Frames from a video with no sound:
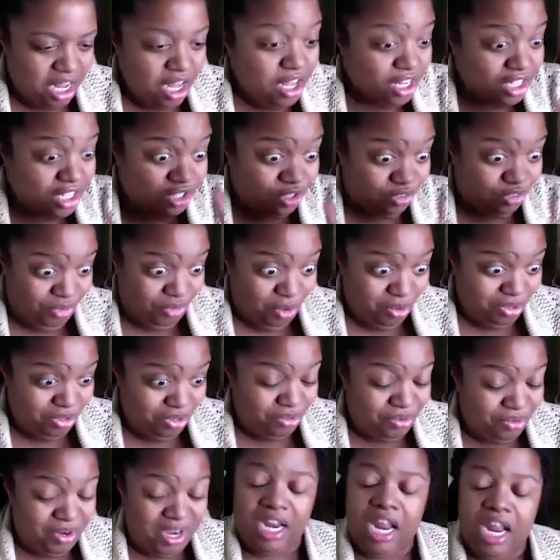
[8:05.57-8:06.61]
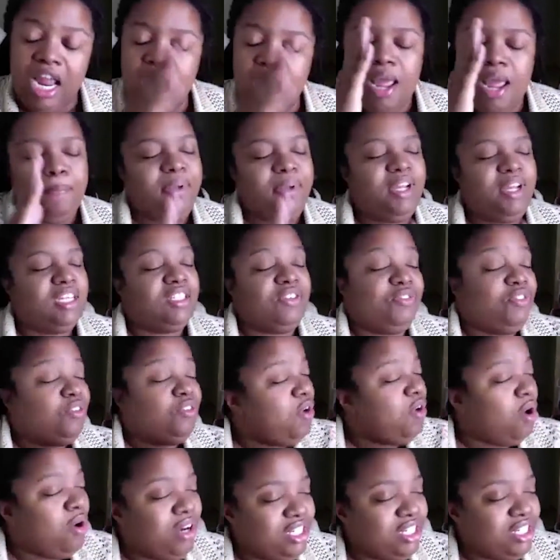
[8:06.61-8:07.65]
Is the phone to ring? Because if the
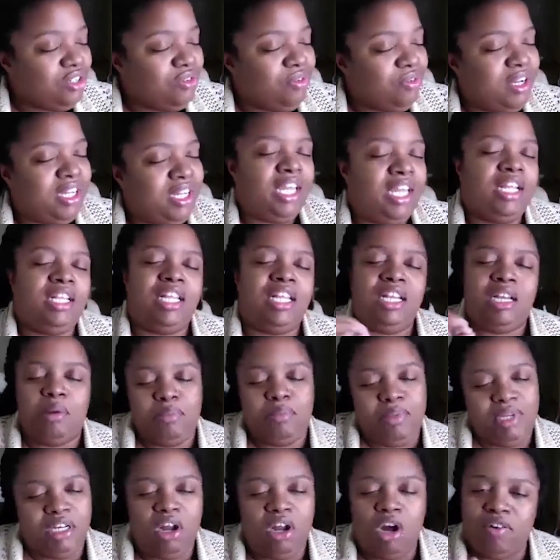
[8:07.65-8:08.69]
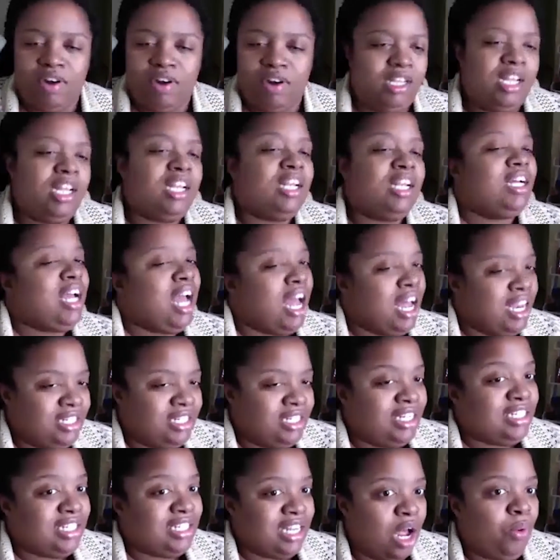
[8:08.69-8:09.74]
phone isn't ringing, then I mean, all right, then the
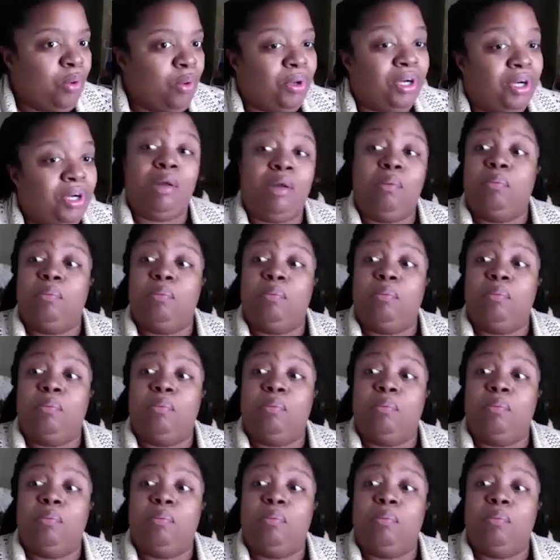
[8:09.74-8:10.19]
content's not working.